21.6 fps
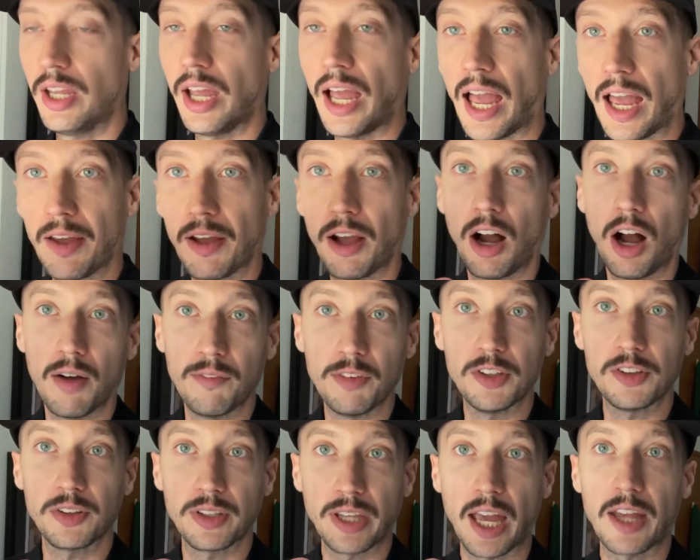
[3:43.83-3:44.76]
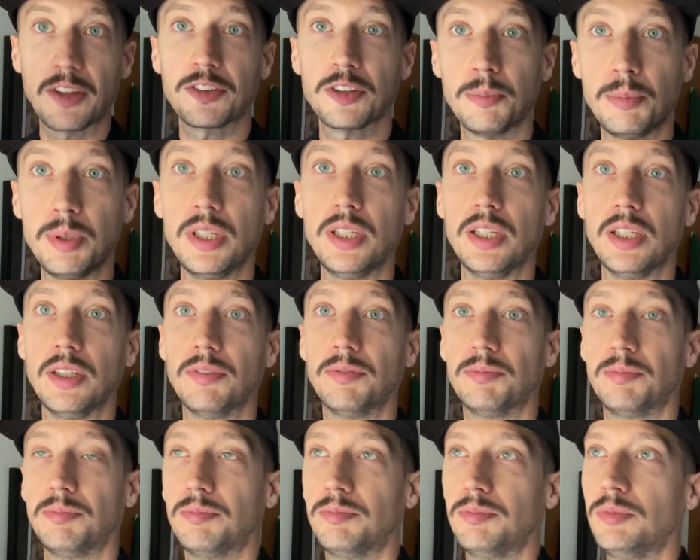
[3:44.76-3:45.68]
That obviously has to be
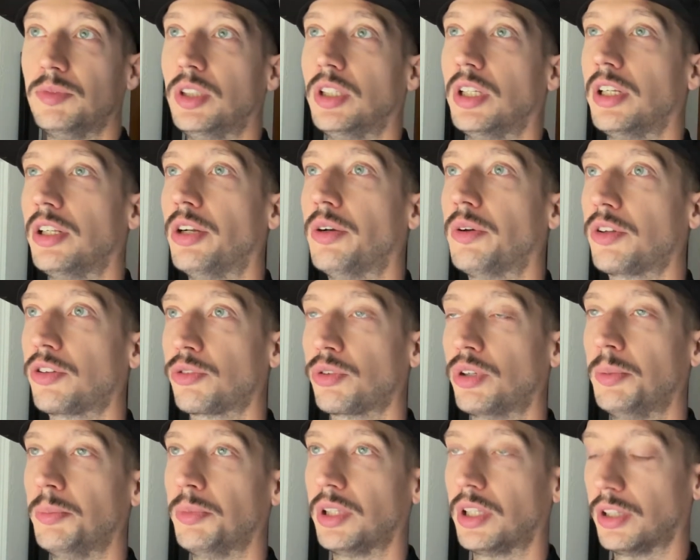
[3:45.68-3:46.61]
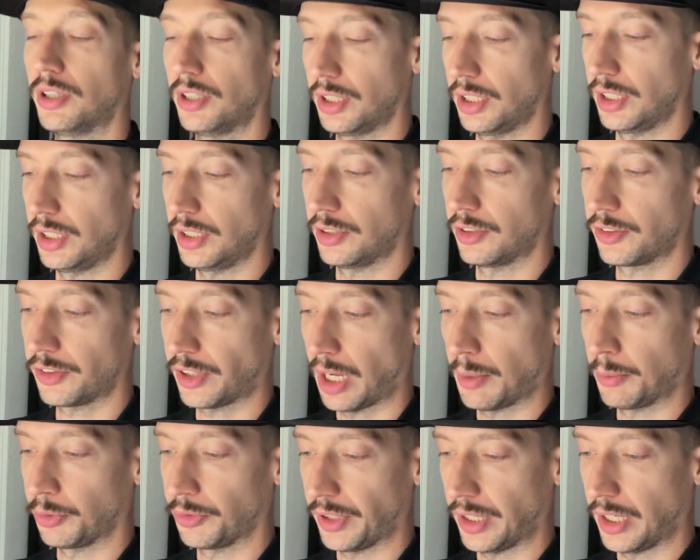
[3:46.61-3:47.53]
extremely clean,
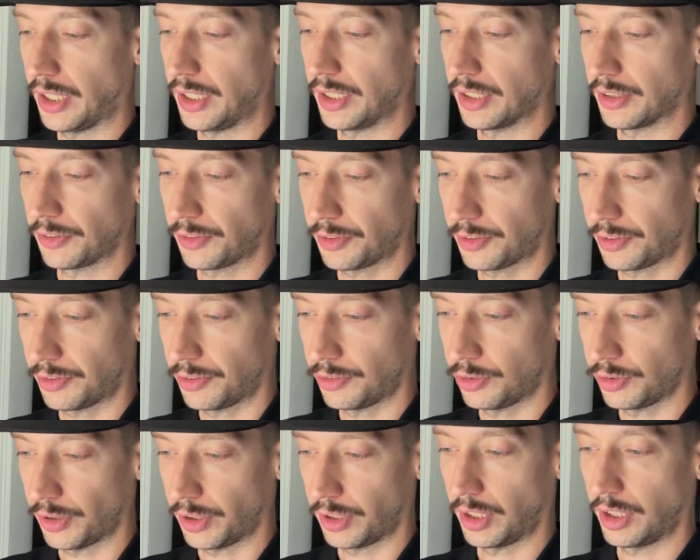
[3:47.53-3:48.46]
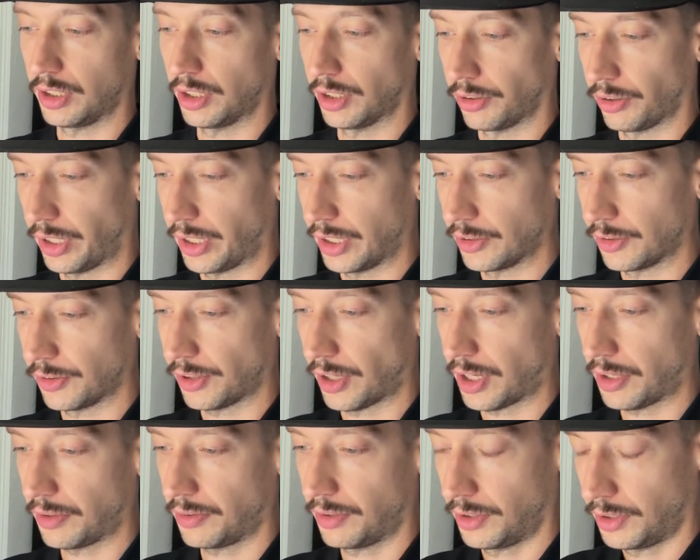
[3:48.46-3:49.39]
simultaneous, just like any other hand
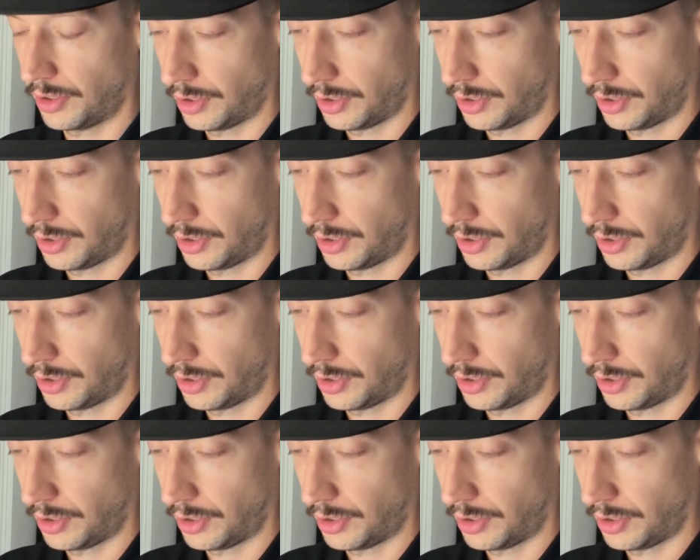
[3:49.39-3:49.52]
set.